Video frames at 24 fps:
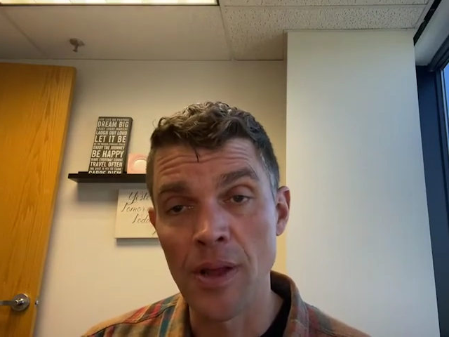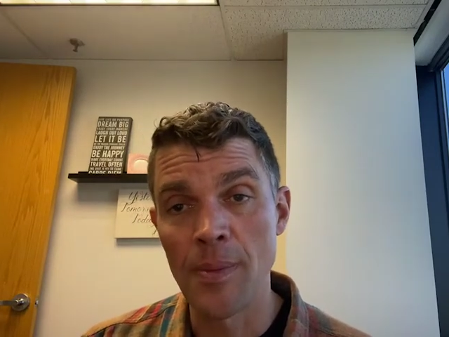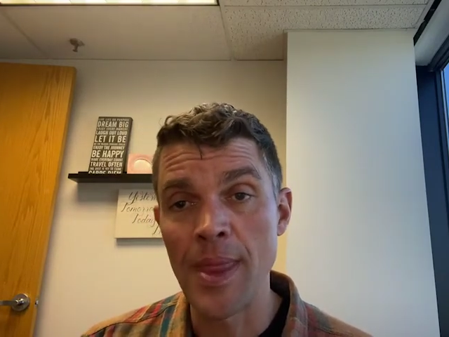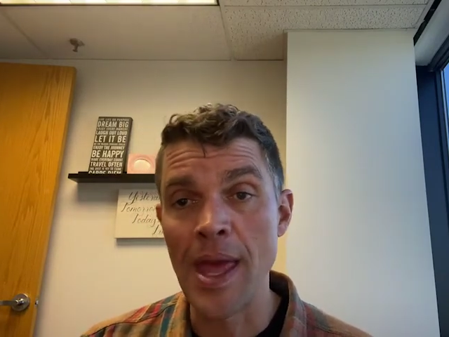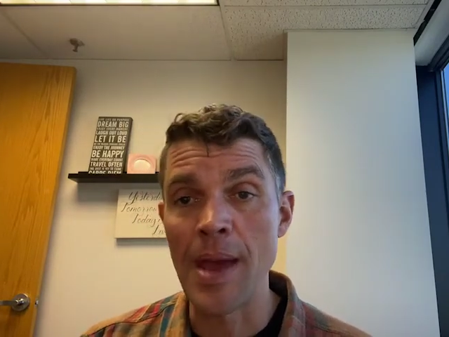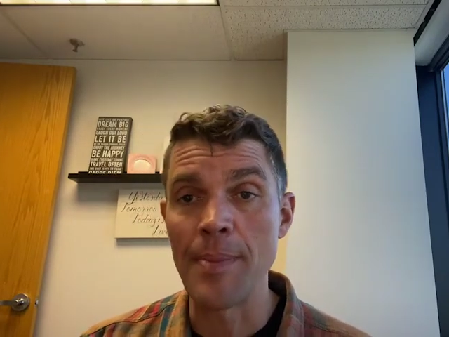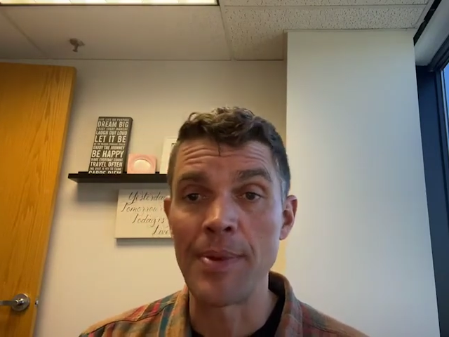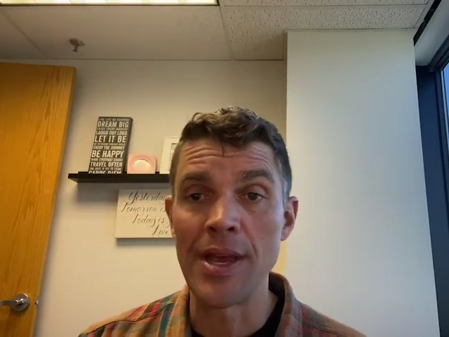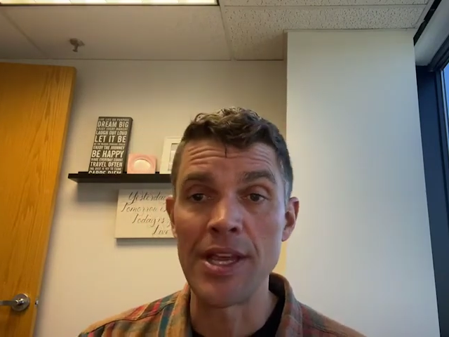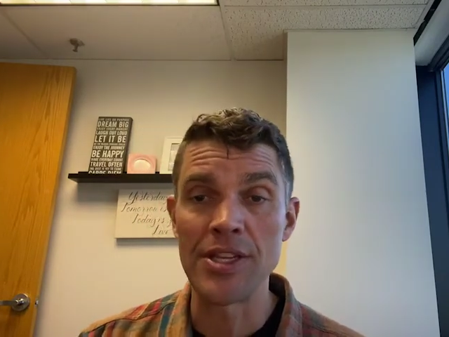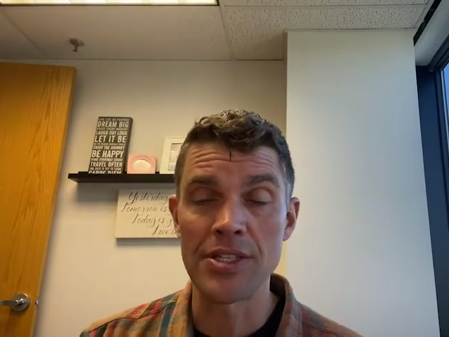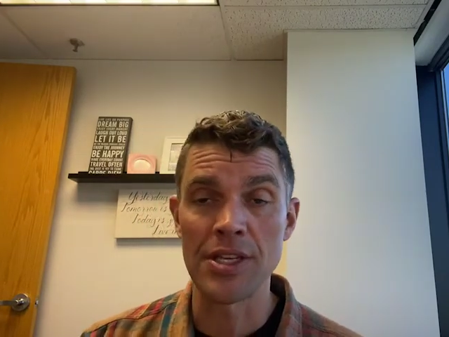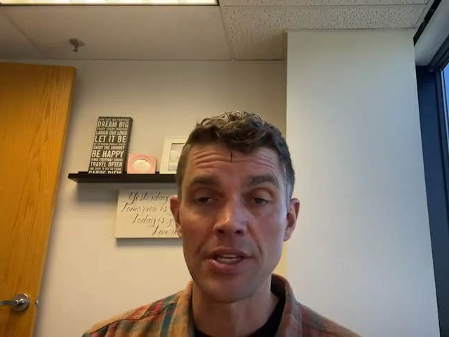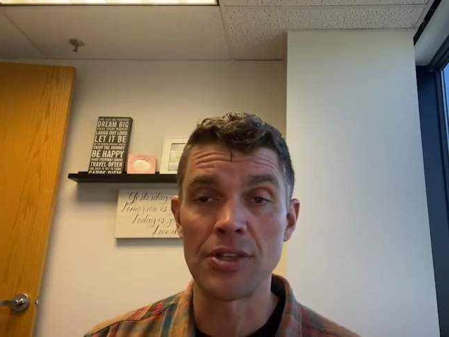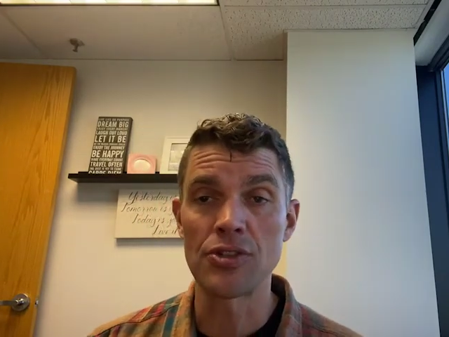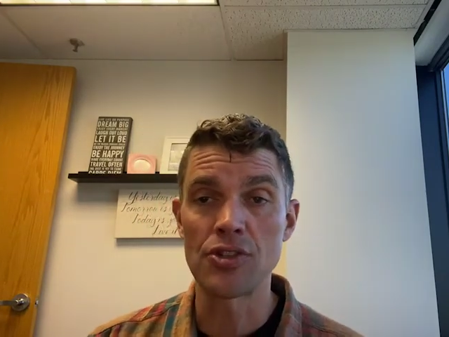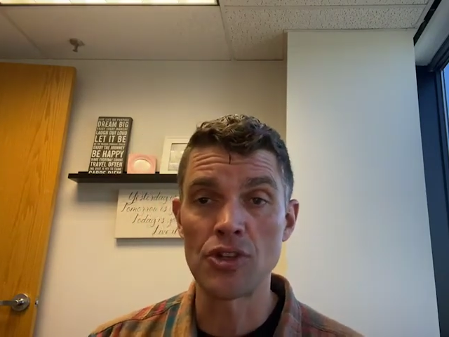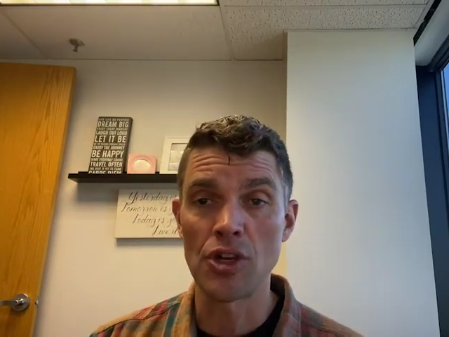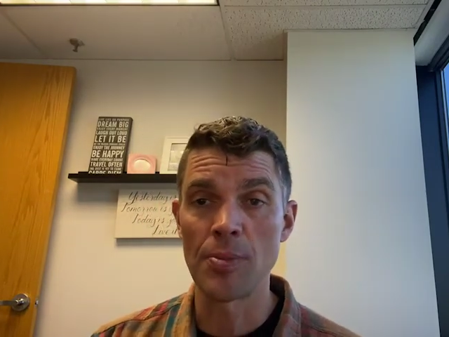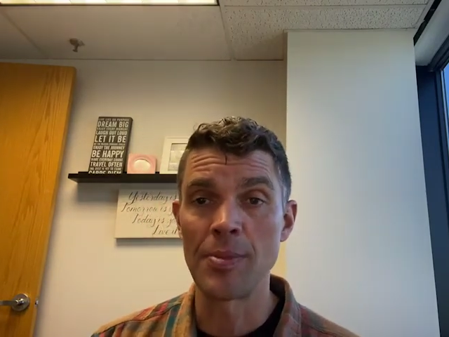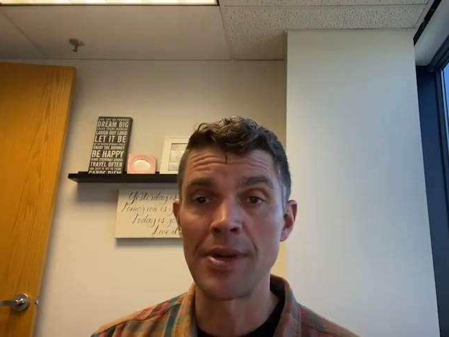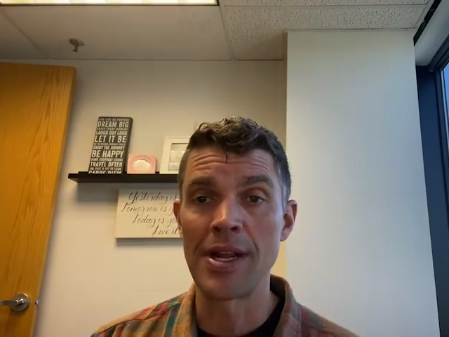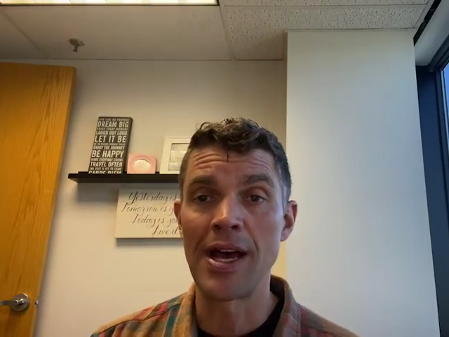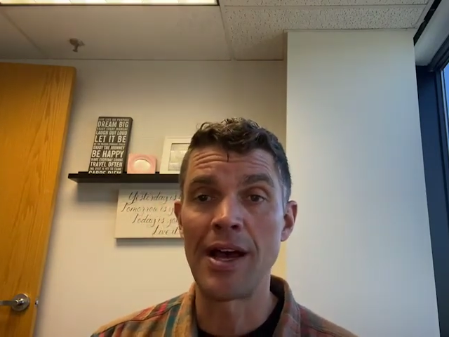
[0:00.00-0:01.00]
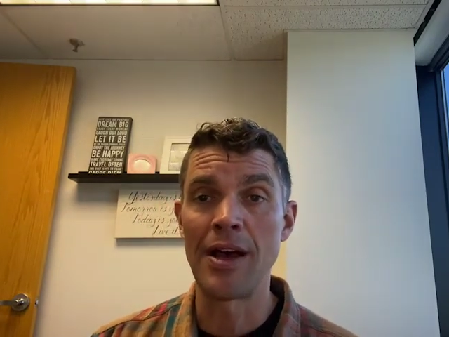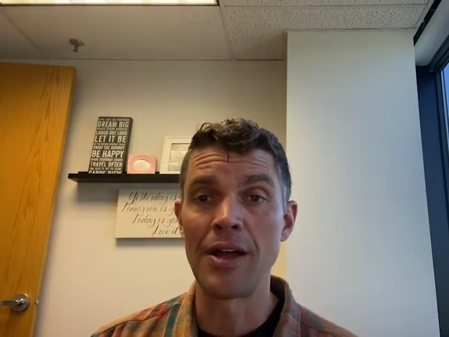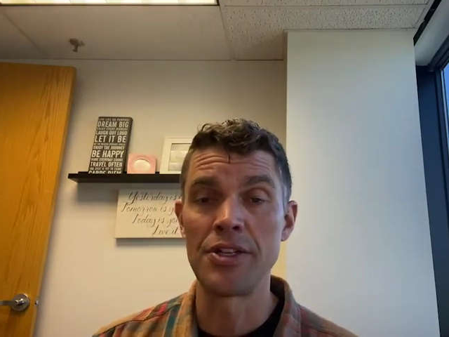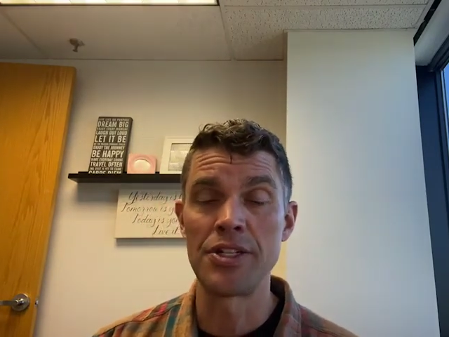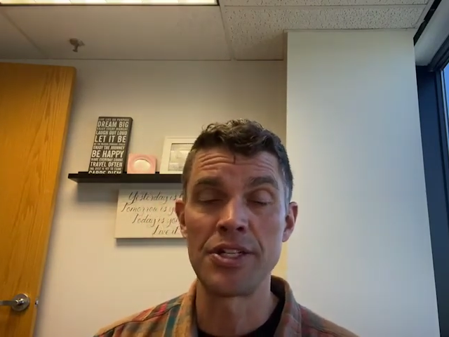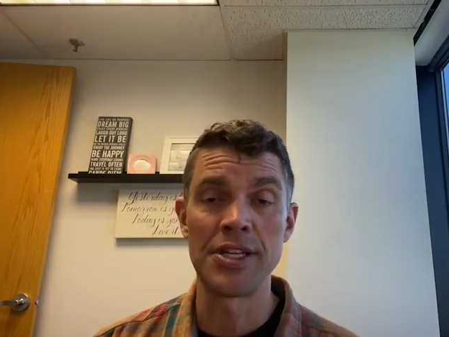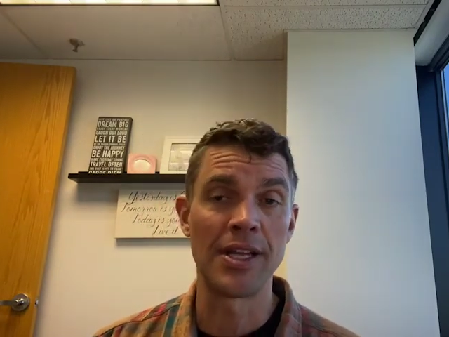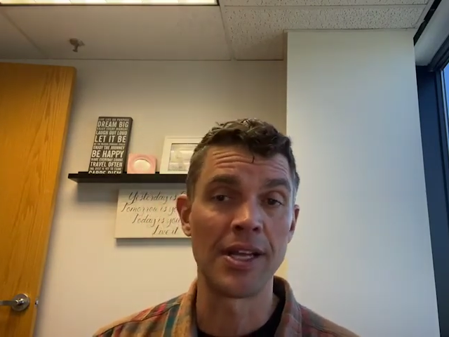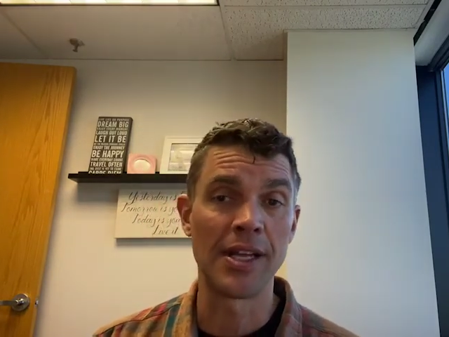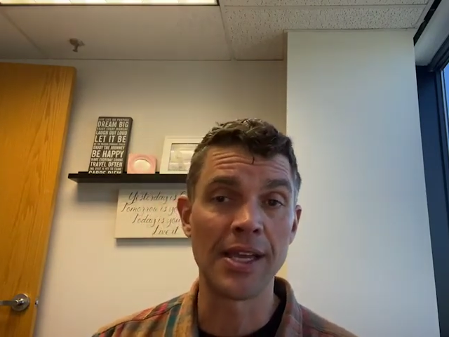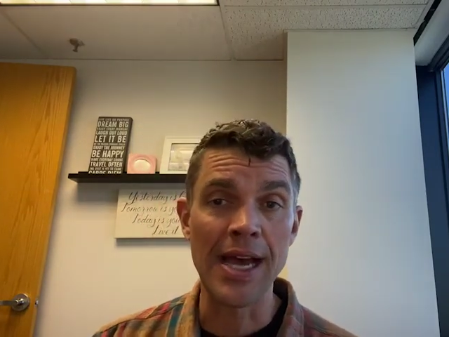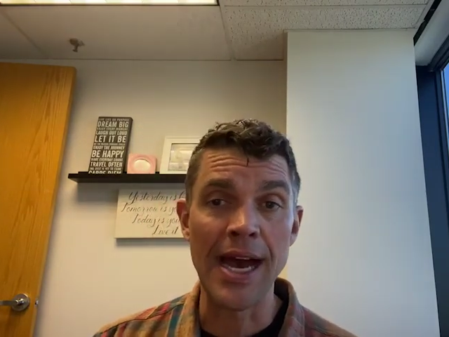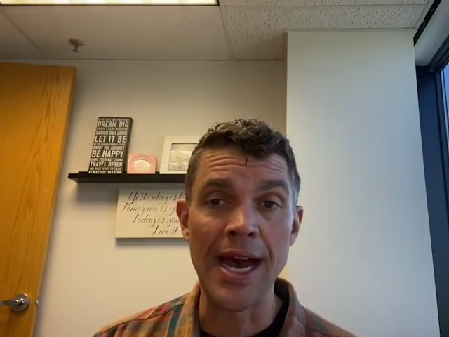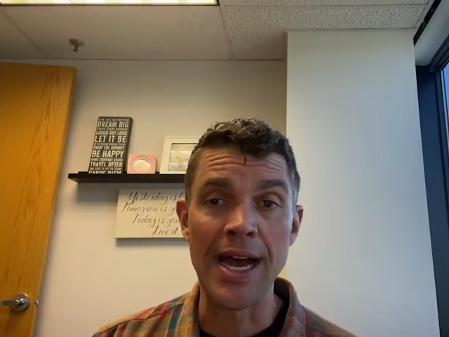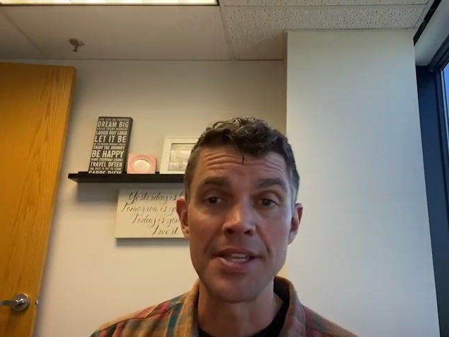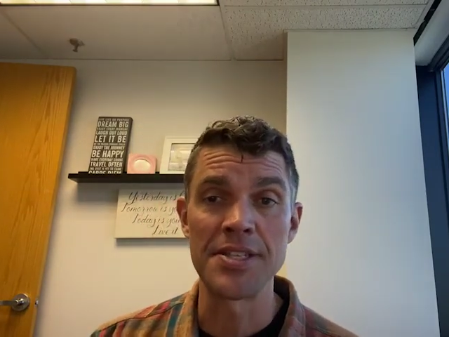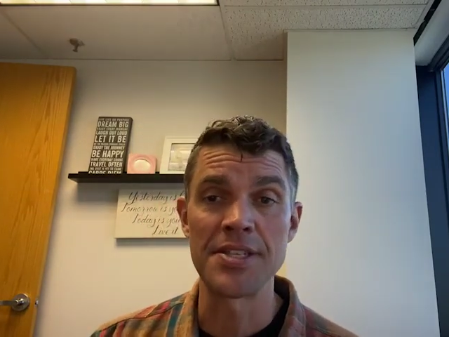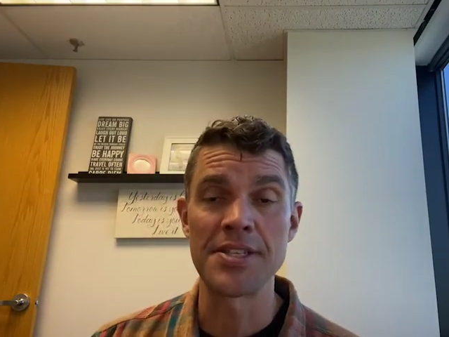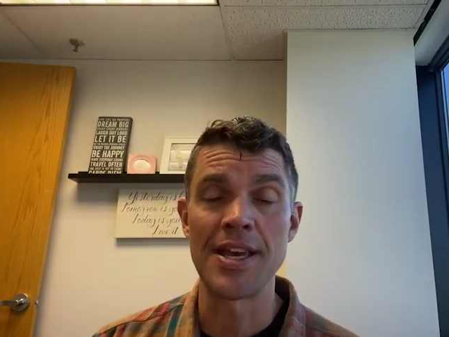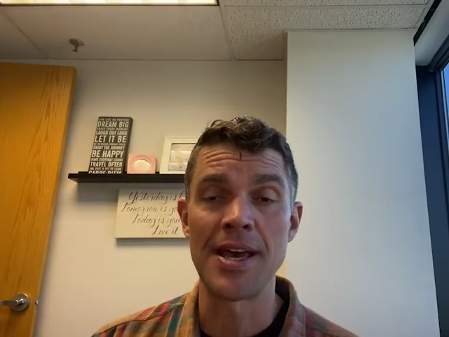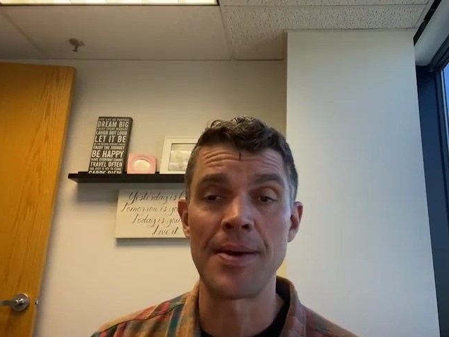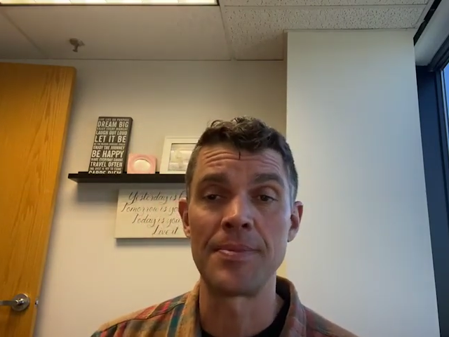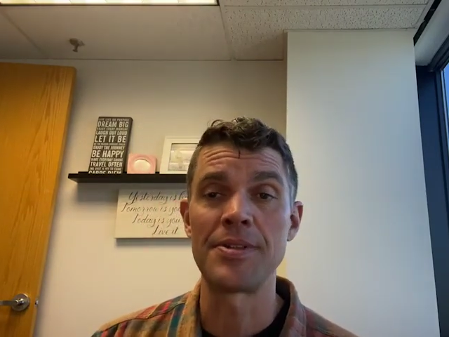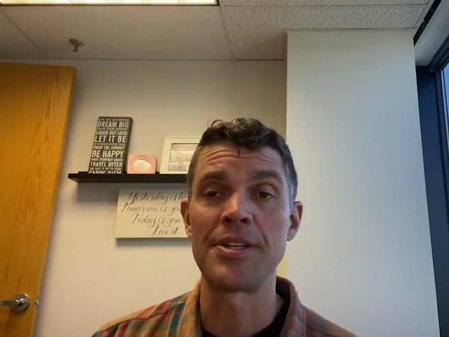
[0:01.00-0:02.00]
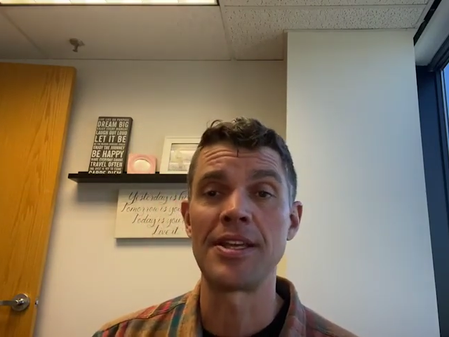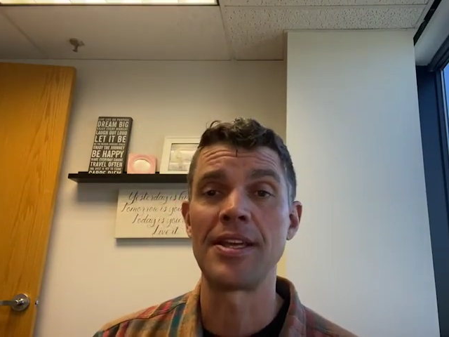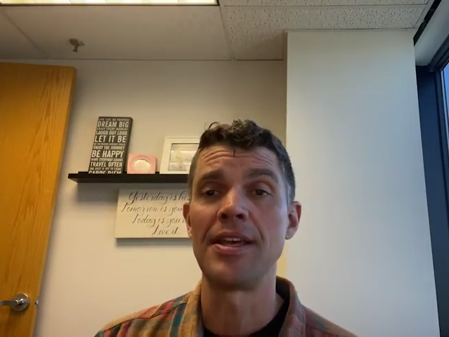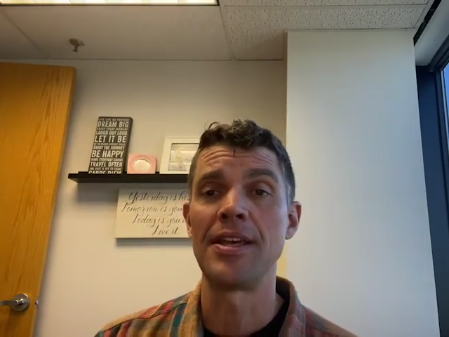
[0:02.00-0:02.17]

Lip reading: that basic terminology and concept.